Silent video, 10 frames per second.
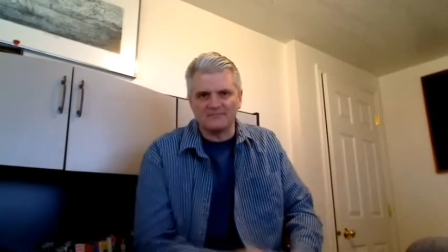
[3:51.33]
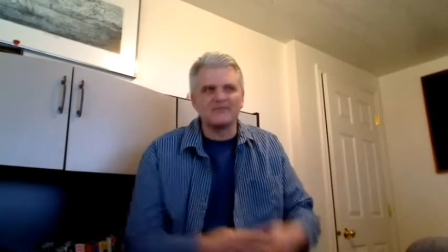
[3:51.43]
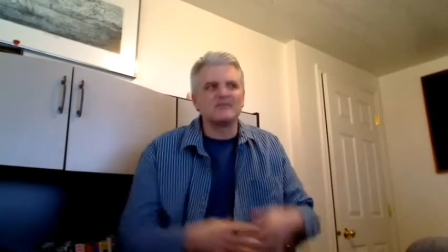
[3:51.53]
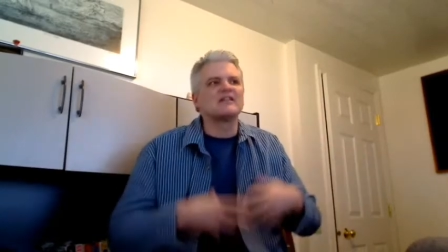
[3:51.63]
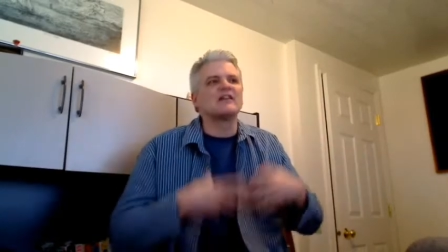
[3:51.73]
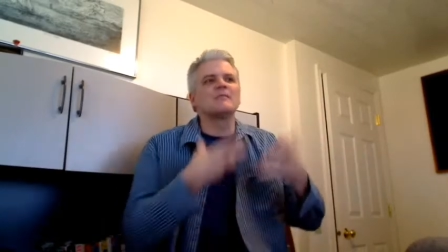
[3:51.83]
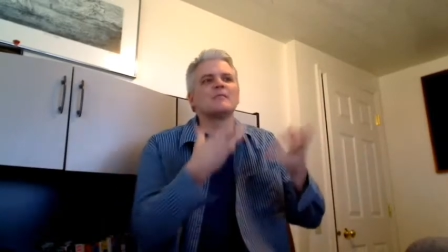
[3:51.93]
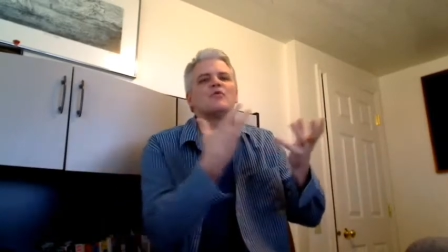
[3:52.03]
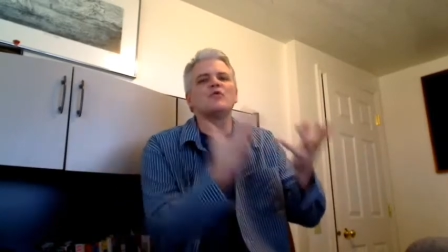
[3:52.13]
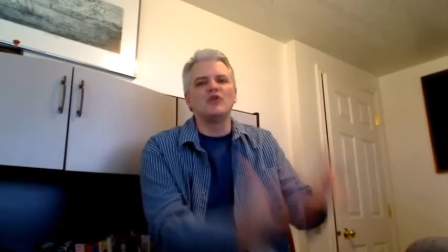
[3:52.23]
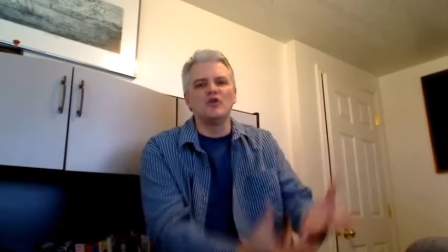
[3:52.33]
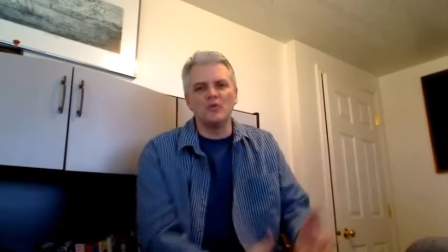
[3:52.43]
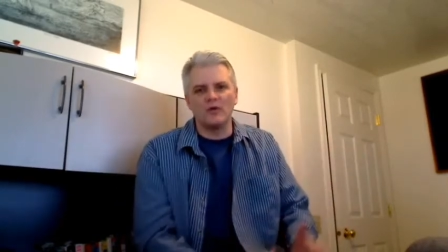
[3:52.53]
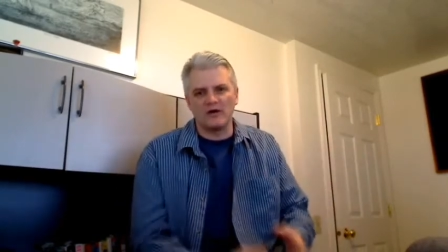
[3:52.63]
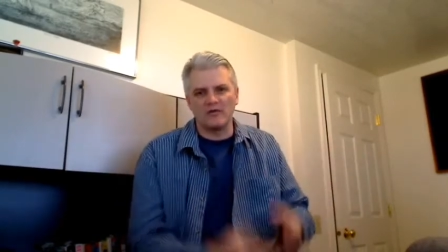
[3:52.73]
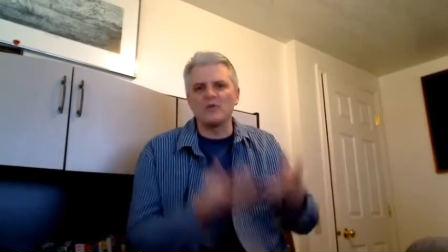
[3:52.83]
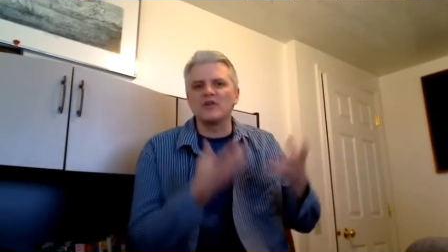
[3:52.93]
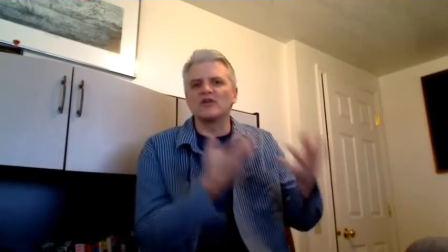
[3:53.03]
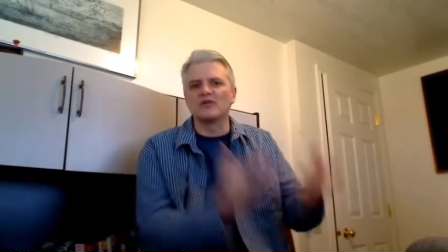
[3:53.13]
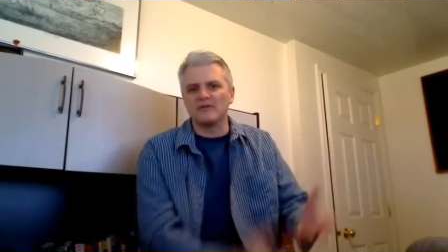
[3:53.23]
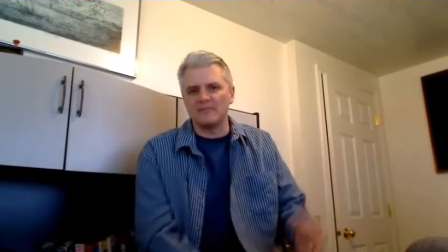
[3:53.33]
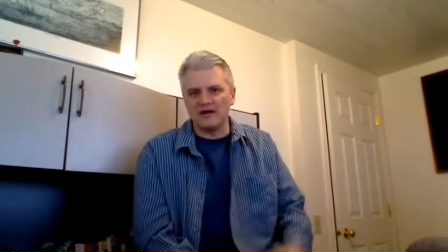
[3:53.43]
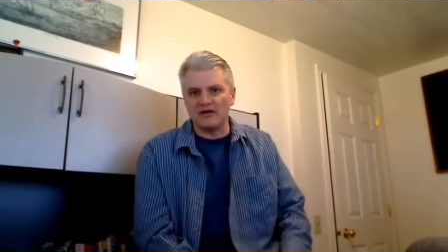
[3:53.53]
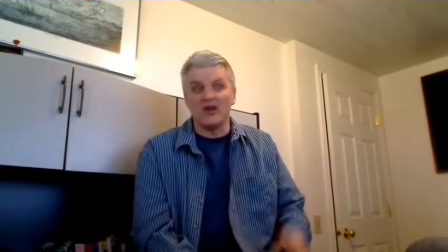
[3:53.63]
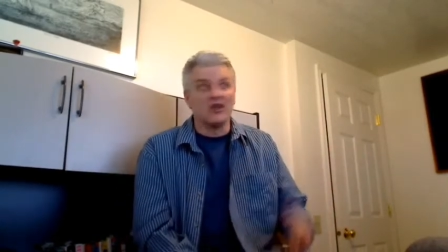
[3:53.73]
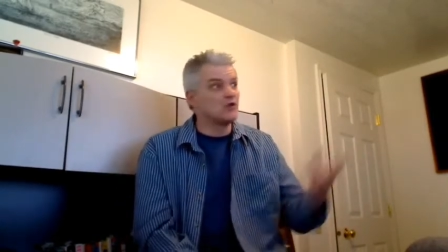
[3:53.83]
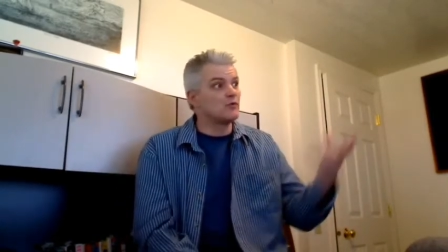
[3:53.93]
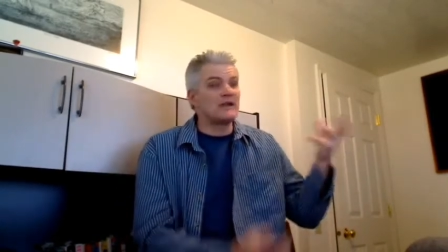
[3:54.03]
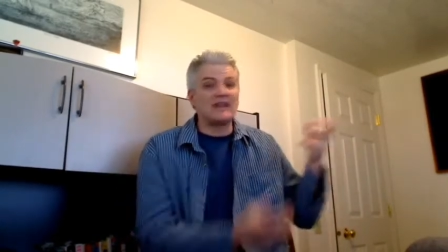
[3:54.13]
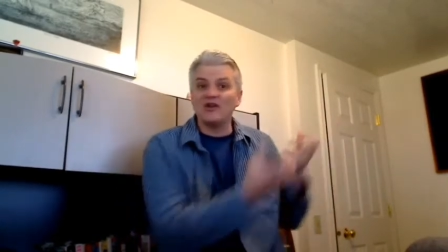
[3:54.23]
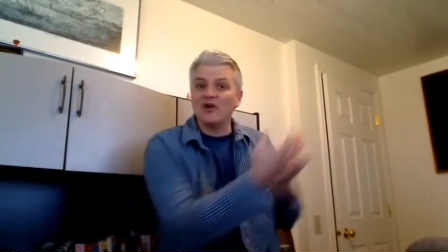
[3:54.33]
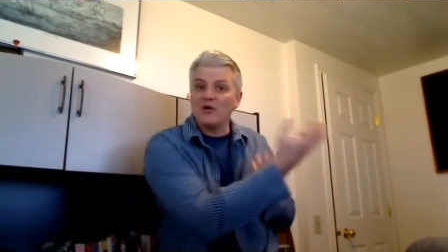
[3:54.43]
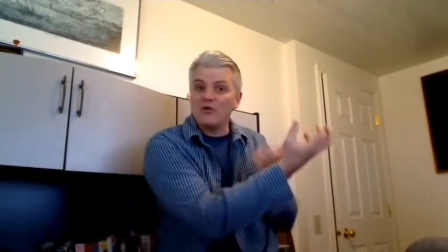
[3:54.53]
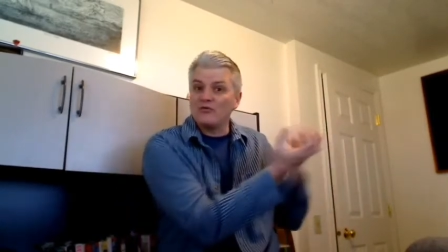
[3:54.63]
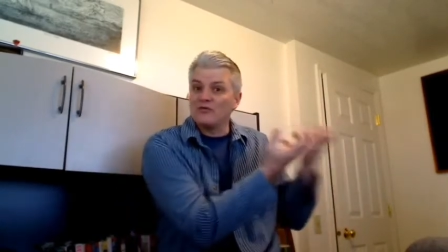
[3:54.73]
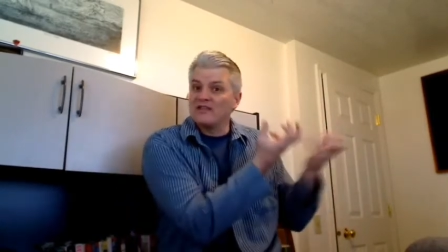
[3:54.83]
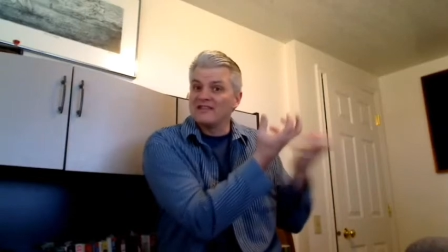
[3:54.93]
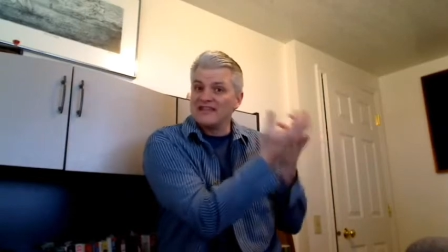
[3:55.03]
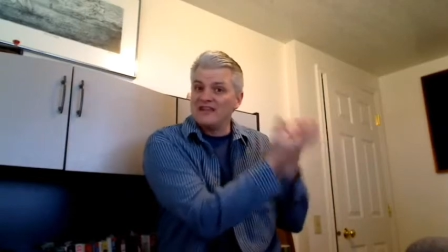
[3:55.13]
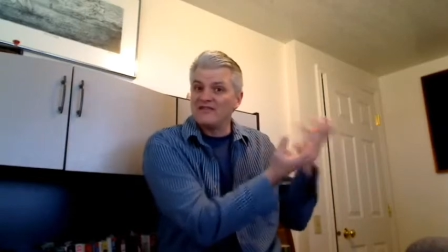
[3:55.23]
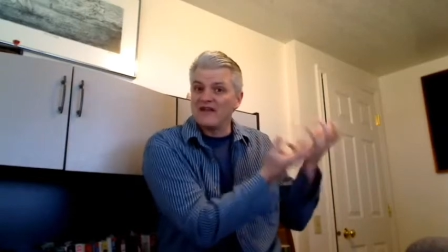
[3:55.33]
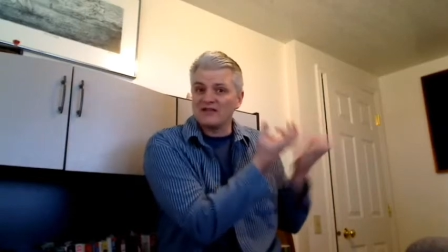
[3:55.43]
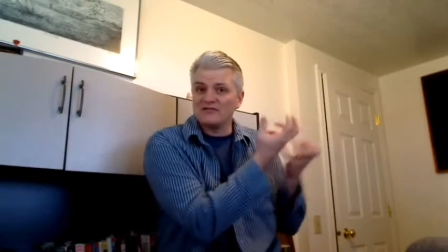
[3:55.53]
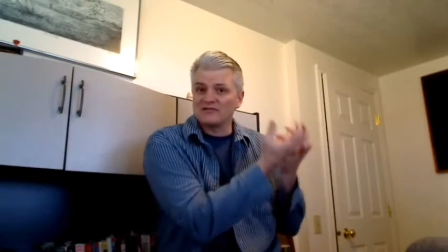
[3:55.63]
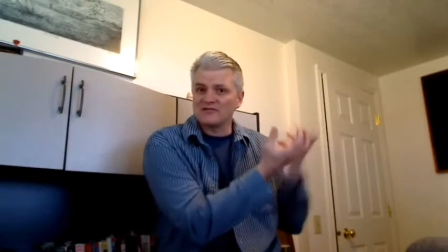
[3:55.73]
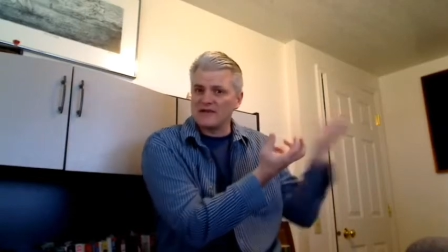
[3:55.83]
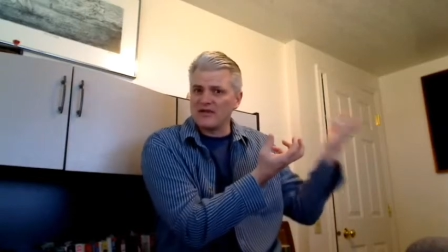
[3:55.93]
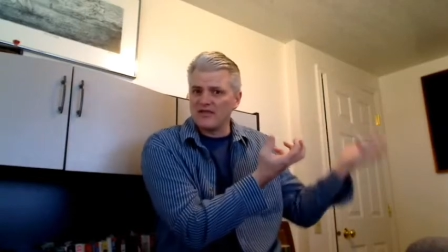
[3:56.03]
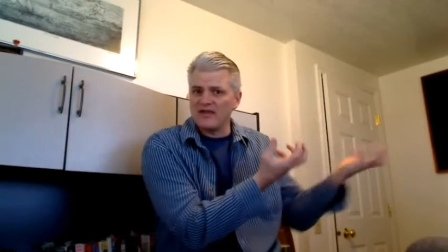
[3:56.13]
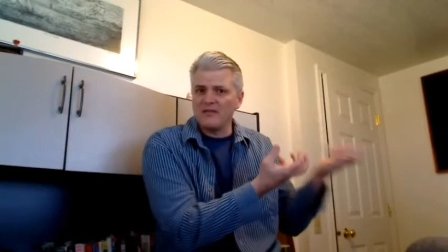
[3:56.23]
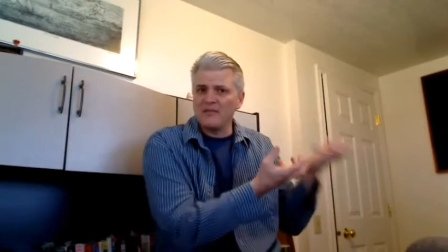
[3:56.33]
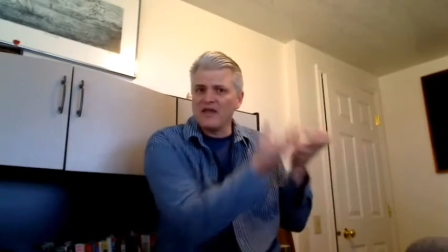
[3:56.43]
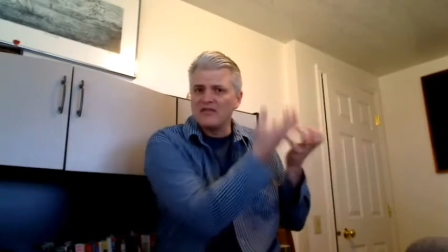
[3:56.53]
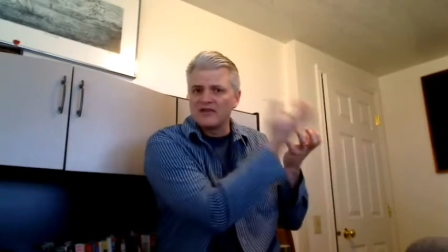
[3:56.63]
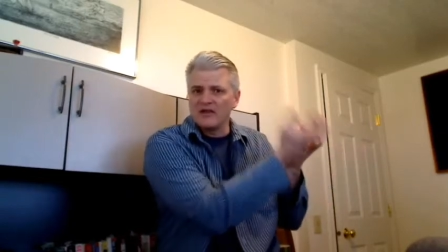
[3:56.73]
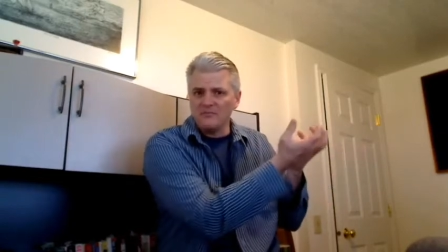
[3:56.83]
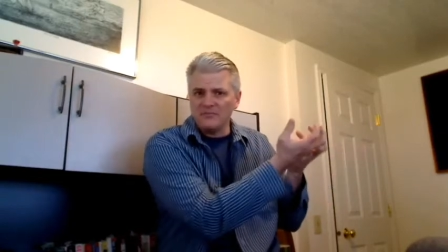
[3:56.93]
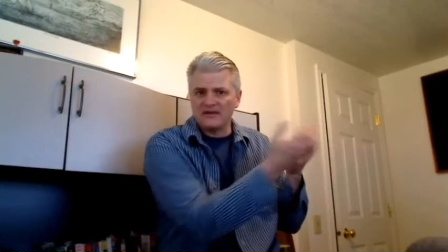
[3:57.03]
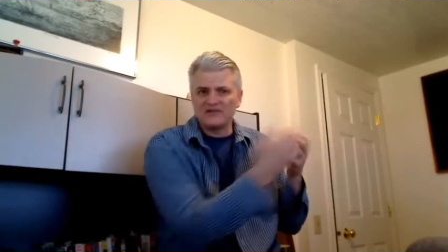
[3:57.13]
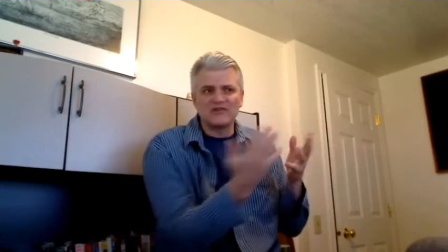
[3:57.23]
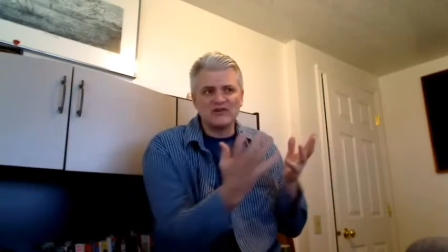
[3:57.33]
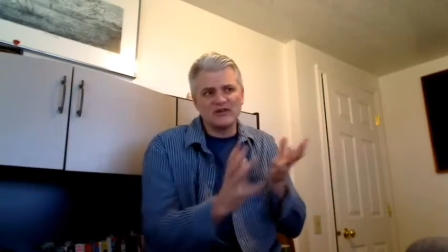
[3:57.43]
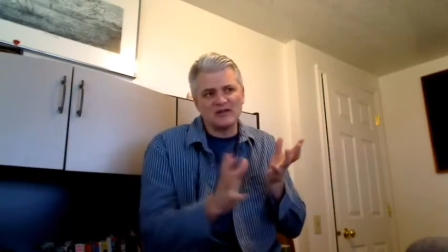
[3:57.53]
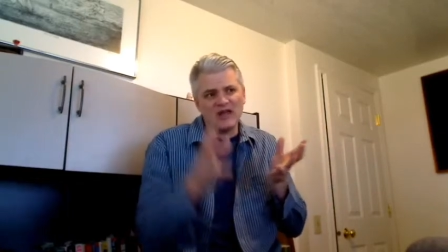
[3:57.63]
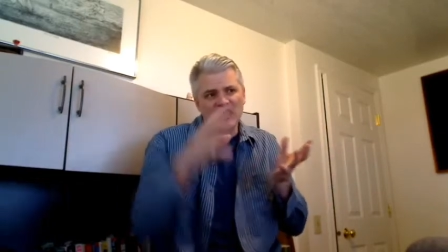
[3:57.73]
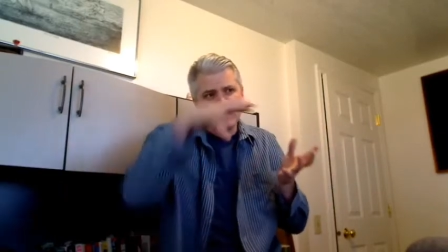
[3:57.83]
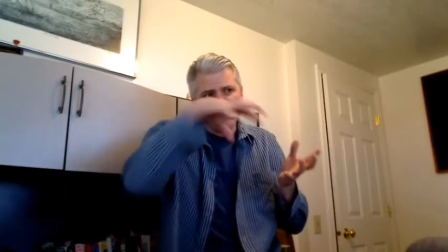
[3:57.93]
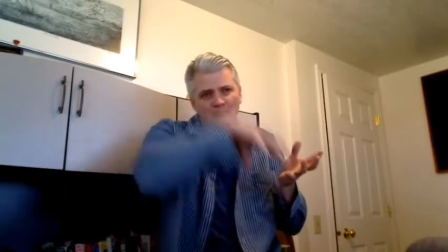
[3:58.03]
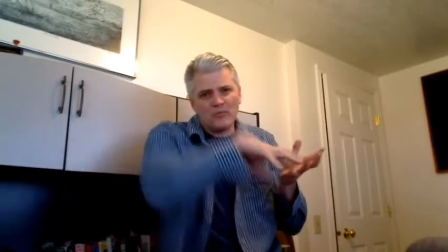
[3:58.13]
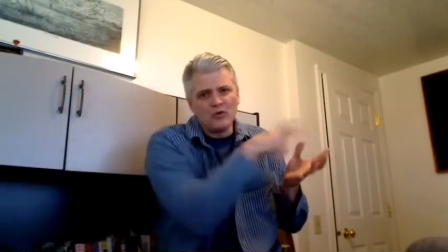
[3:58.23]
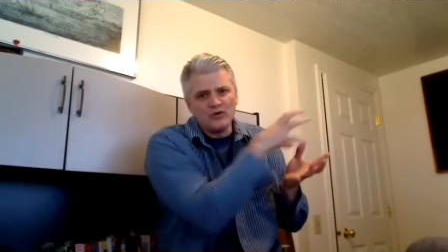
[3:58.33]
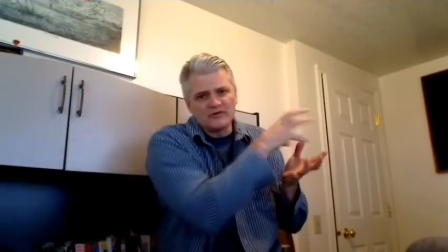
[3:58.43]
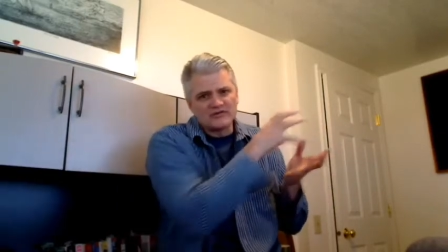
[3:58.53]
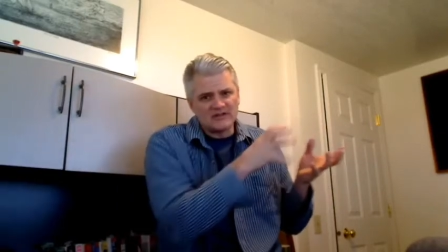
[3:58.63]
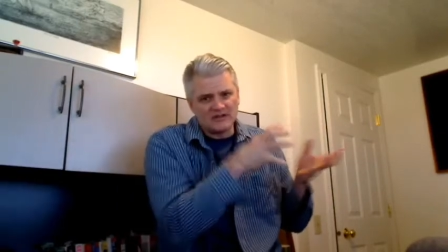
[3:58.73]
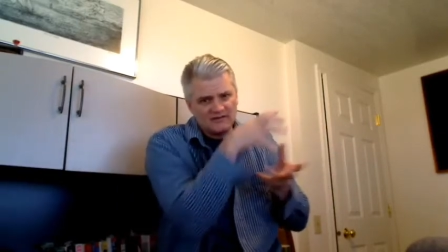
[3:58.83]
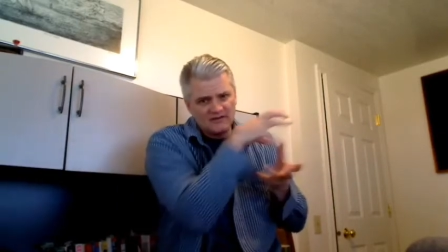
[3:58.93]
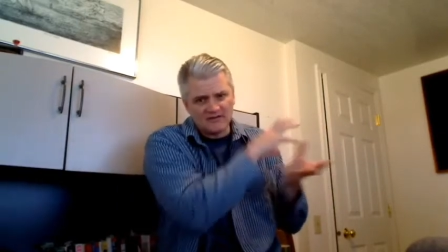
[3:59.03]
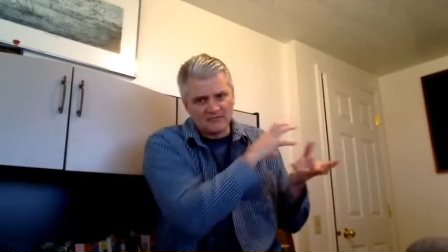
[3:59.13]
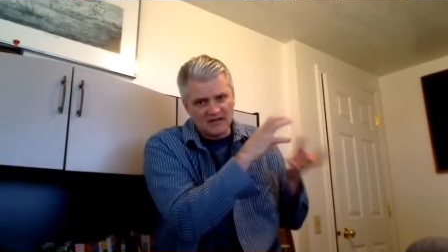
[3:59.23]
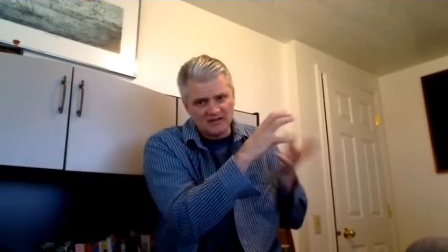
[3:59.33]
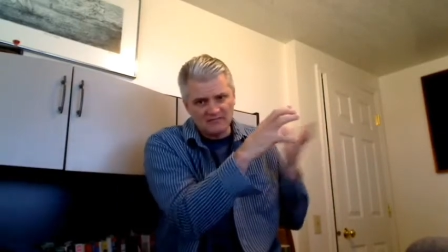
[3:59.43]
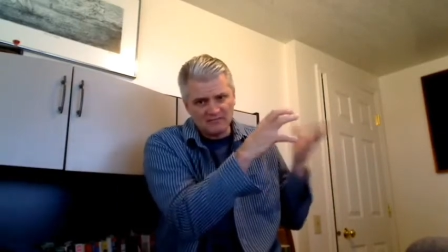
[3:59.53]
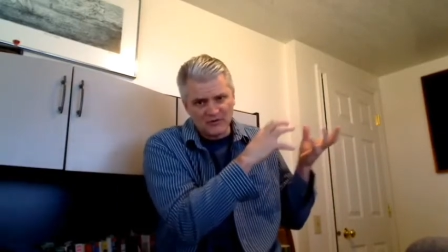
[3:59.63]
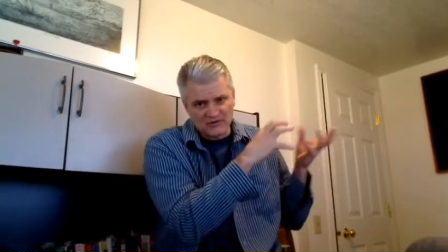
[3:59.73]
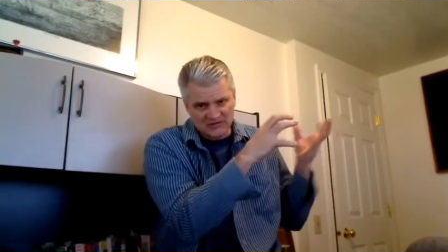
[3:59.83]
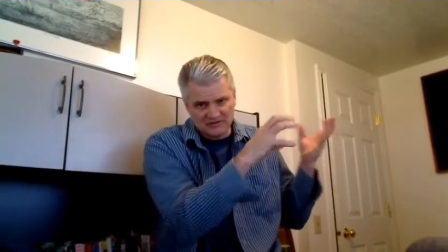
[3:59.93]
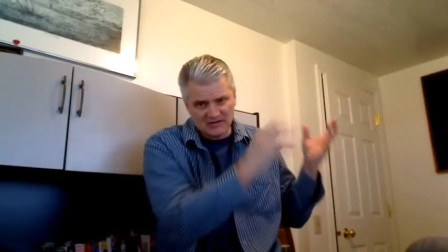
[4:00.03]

You tell them who you are and what you're about. You already know the key factors about them and the company, so you can mold yourself into the right person